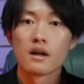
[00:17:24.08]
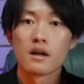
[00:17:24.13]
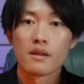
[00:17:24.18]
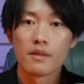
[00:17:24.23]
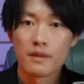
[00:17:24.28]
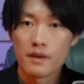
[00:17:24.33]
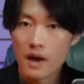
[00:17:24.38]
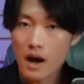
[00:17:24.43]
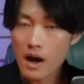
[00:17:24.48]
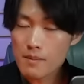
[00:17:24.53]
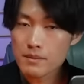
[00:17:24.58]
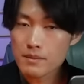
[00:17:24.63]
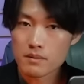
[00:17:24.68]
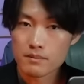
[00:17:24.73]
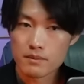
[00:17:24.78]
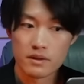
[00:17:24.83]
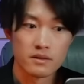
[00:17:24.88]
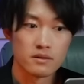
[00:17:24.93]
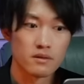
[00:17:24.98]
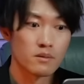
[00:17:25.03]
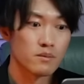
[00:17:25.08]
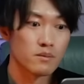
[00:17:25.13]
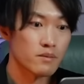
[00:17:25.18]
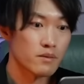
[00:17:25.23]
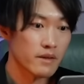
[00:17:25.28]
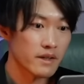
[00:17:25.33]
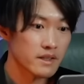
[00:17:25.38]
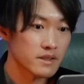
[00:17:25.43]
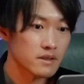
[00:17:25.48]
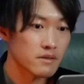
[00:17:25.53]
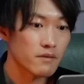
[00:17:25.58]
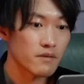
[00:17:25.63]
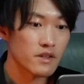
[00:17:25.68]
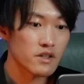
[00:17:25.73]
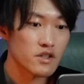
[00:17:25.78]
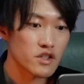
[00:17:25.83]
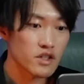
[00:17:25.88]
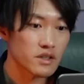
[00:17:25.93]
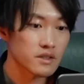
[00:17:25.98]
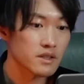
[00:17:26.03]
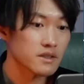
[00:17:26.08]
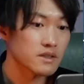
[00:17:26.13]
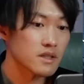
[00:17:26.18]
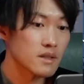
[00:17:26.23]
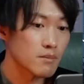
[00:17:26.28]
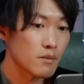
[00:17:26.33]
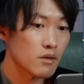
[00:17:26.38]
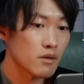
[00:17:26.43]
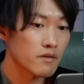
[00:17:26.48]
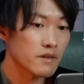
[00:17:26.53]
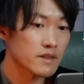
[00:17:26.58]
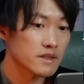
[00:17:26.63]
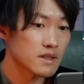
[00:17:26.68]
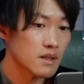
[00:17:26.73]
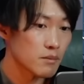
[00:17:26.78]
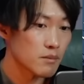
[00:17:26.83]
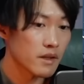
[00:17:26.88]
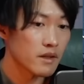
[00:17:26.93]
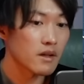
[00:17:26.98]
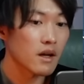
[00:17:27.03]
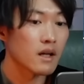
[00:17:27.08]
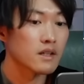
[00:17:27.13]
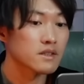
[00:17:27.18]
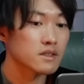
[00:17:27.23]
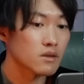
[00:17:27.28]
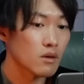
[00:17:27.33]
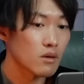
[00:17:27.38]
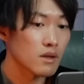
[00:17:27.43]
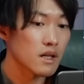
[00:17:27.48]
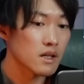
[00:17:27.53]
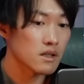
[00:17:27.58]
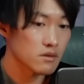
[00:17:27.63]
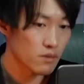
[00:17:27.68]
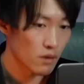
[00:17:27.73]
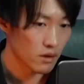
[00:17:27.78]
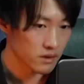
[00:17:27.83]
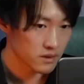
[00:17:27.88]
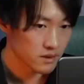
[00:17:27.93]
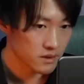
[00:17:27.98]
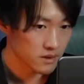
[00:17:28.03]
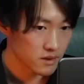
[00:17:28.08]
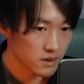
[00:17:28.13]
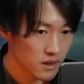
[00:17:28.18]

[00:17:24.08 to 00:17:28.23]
The upper part of prison features a symbol resembling a solar cross,